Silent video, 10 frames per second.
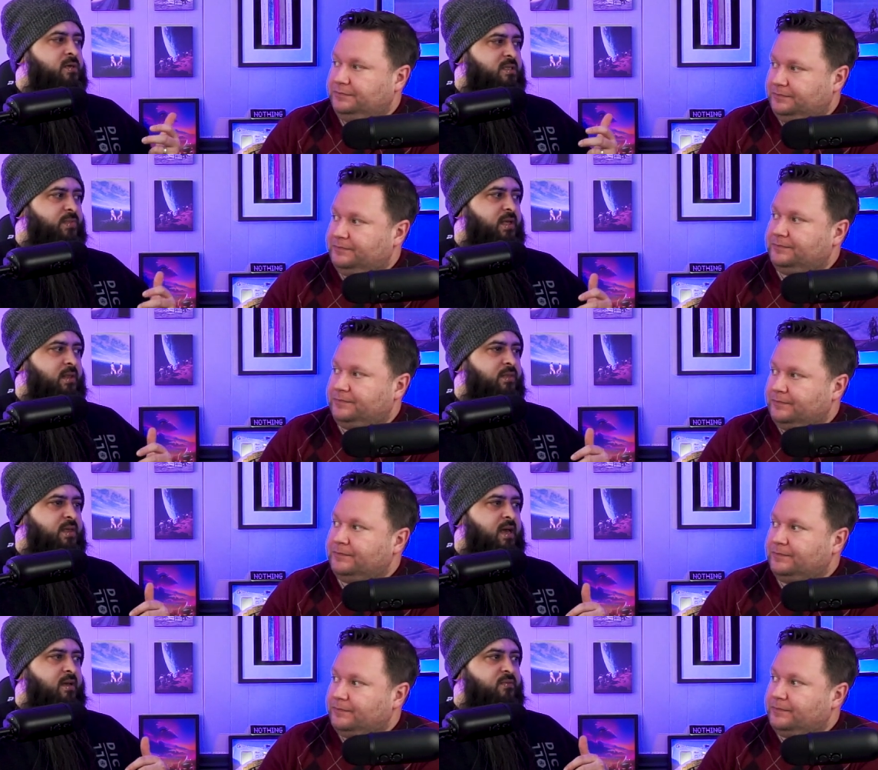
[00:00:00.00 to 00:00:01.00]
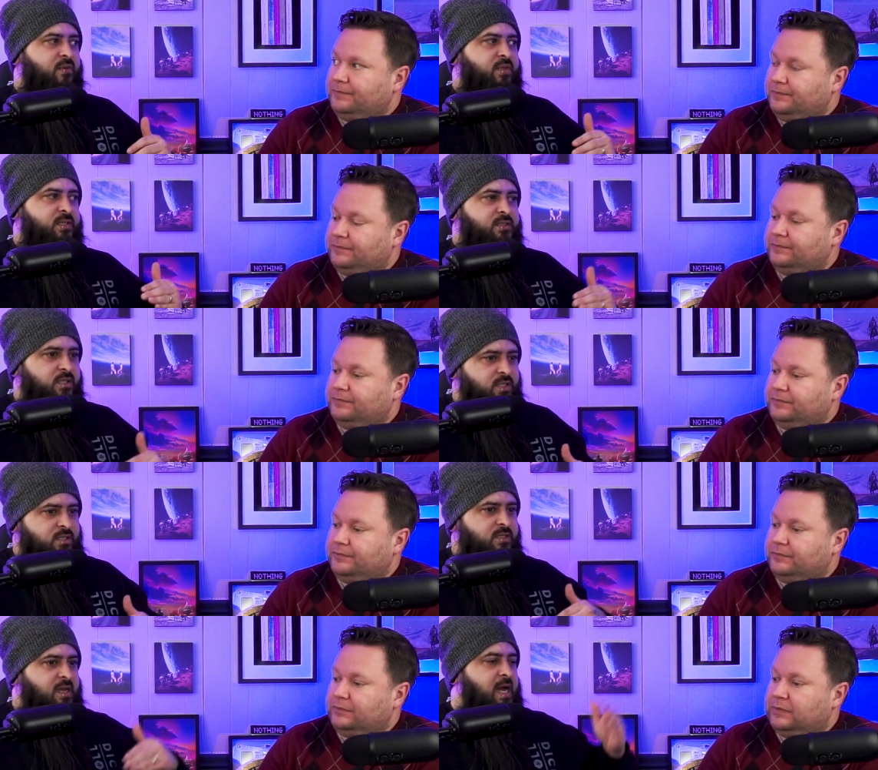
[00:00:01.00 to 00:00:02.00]
Speaker 1: something like that, for things to just
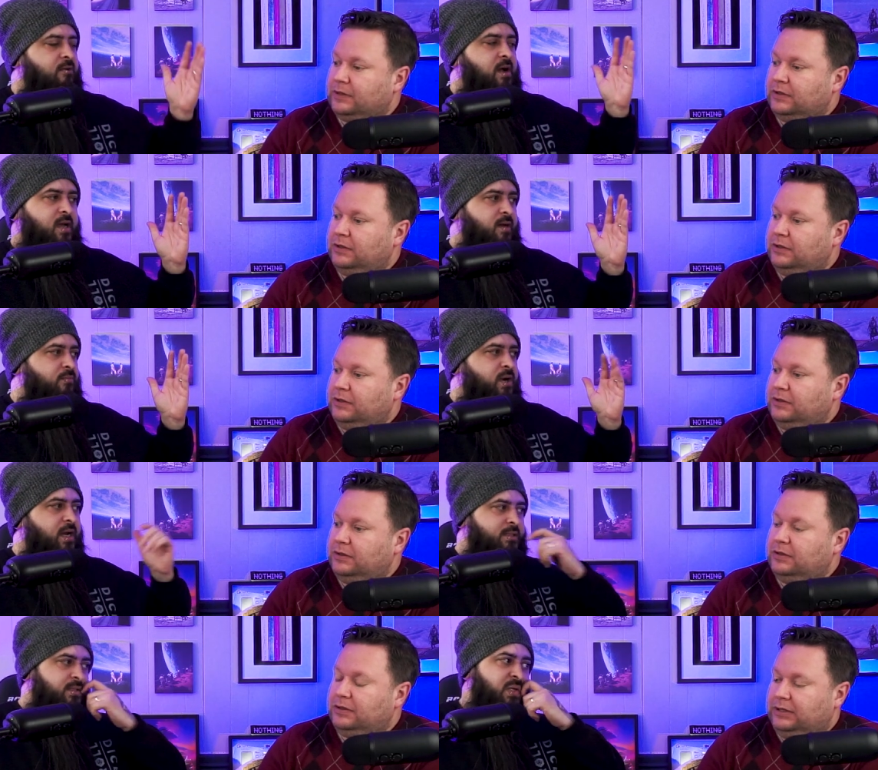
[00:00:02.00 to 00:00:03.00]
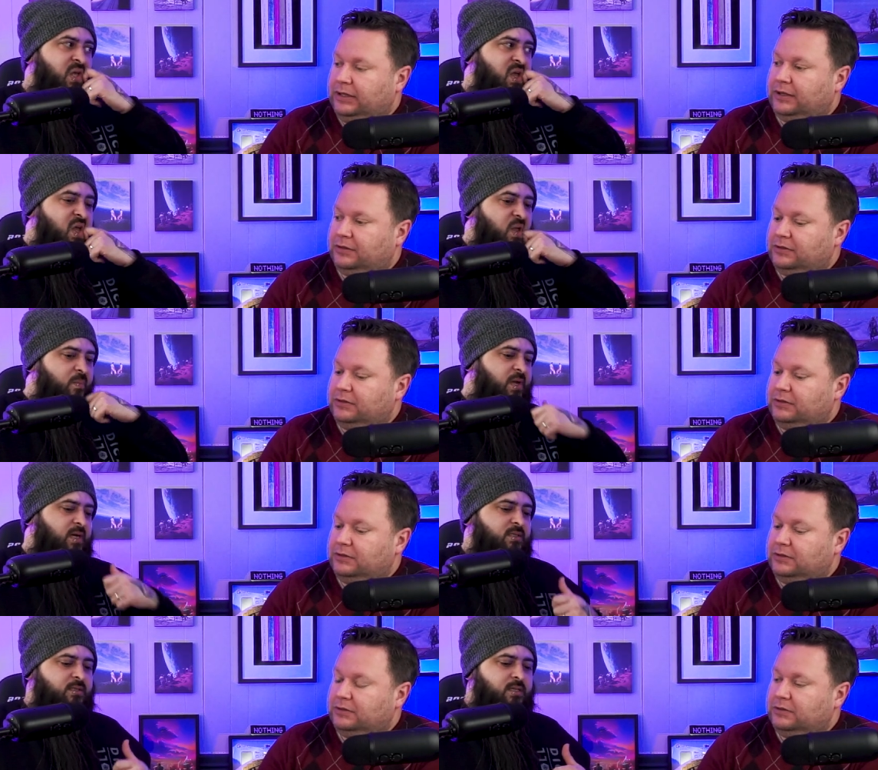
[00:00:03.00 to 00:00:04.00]
skyrocket in price. Yeah.
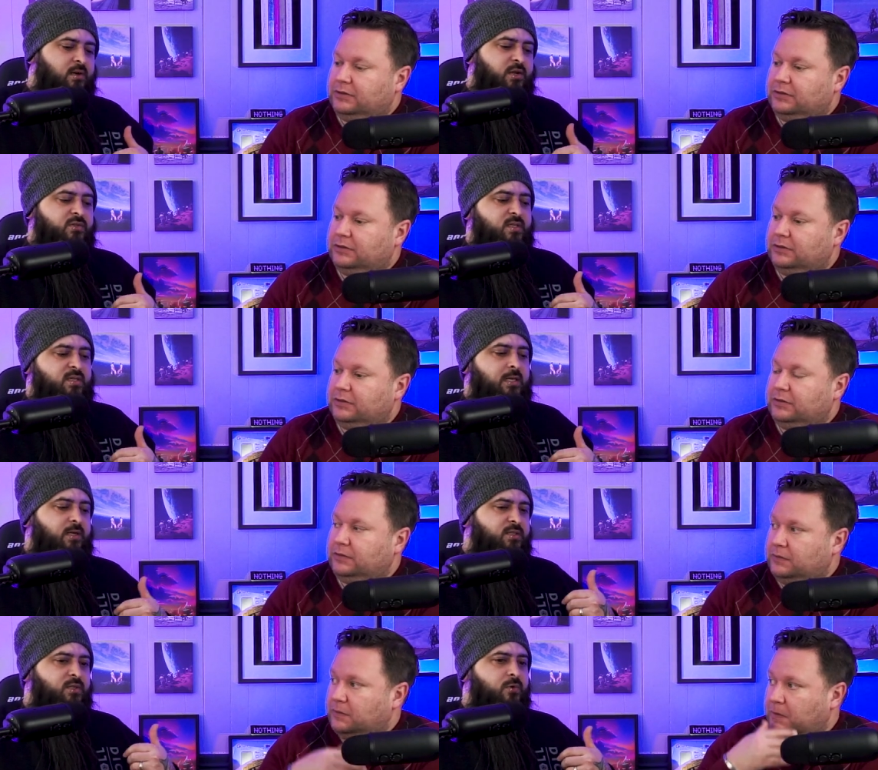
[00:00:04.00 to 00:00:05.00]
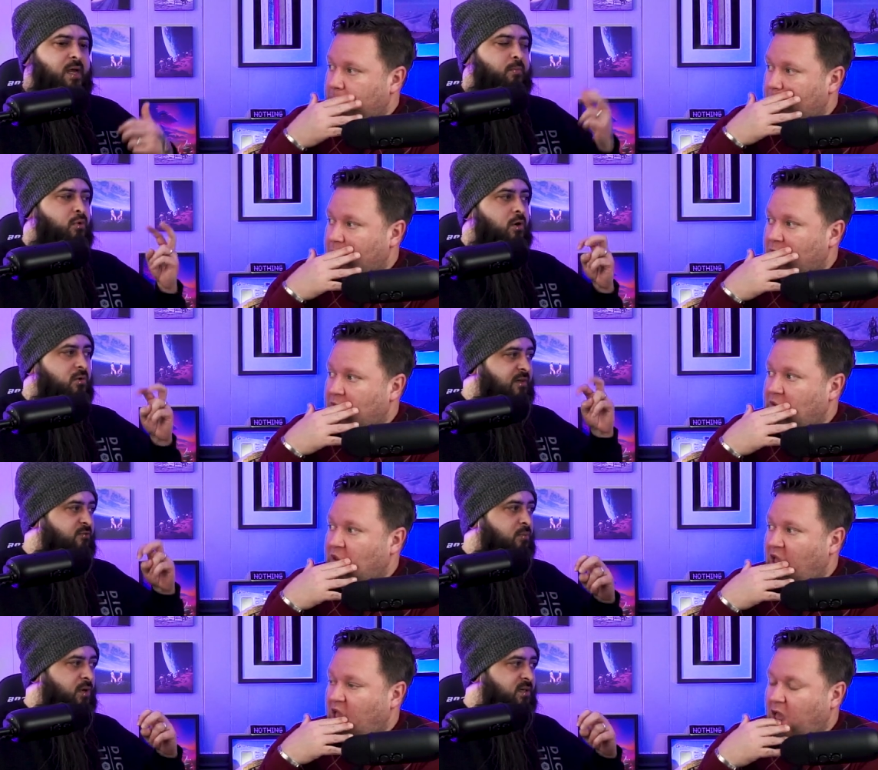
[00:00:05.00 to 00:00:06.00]
Because they're used to selling to a pro
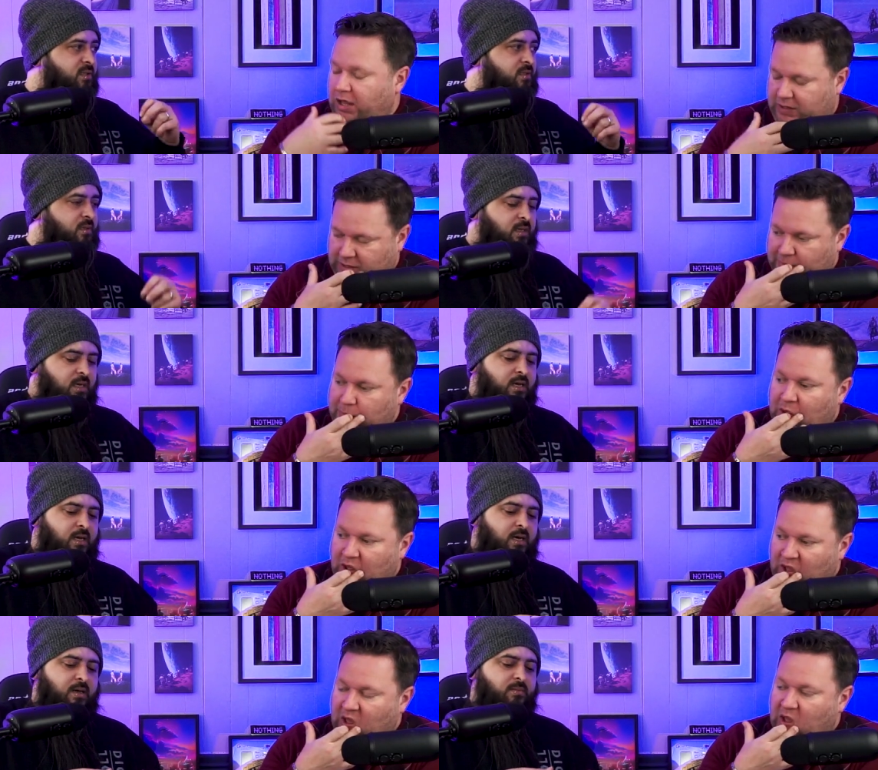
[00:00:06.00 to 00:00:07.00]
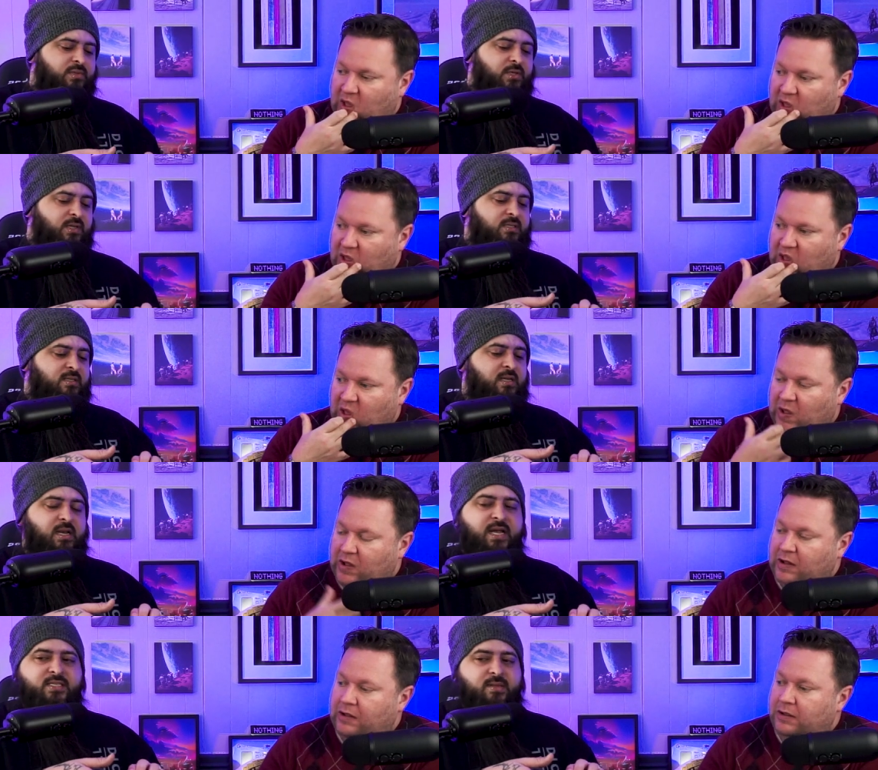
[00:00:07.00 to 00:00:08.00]
level person. Yep. Um, so this is a
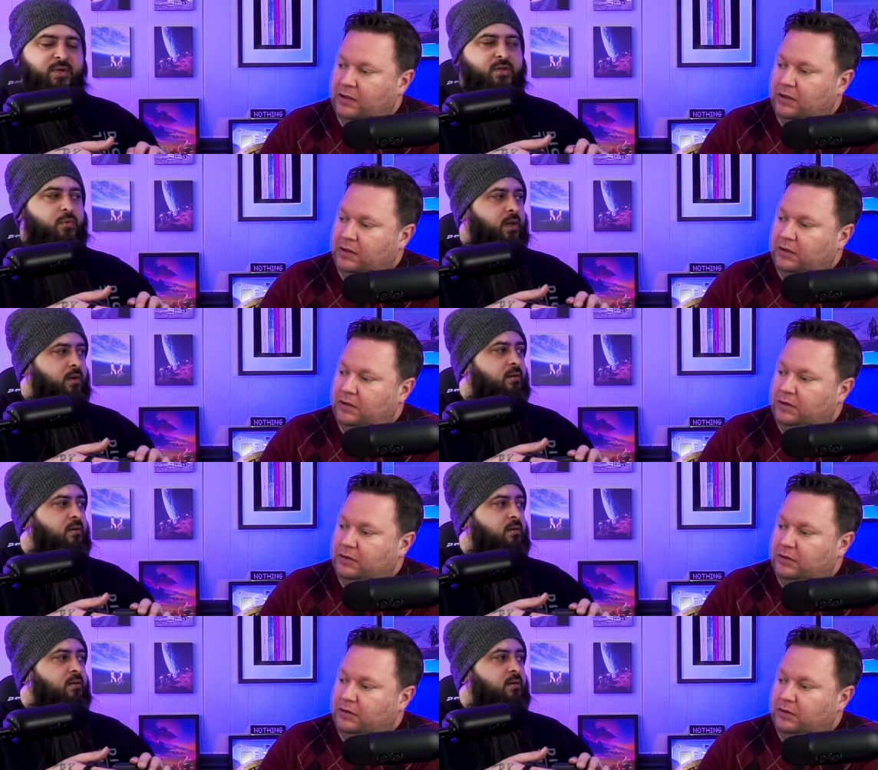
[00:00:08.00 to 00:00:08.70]
nice in between.